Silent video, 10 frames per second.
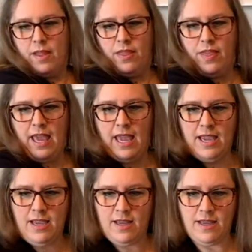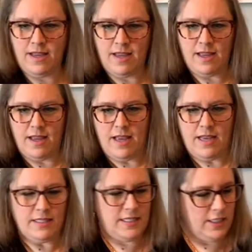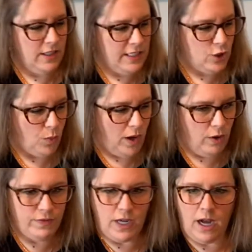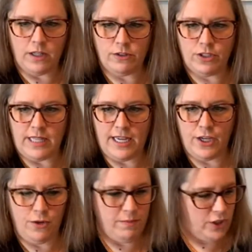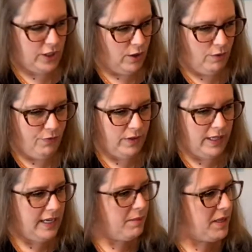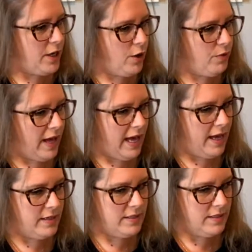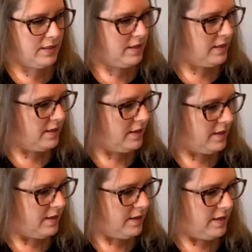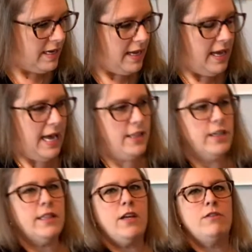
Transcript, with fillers: thing. Still at $12. Thank you, Michelle, for letting me know that. And look at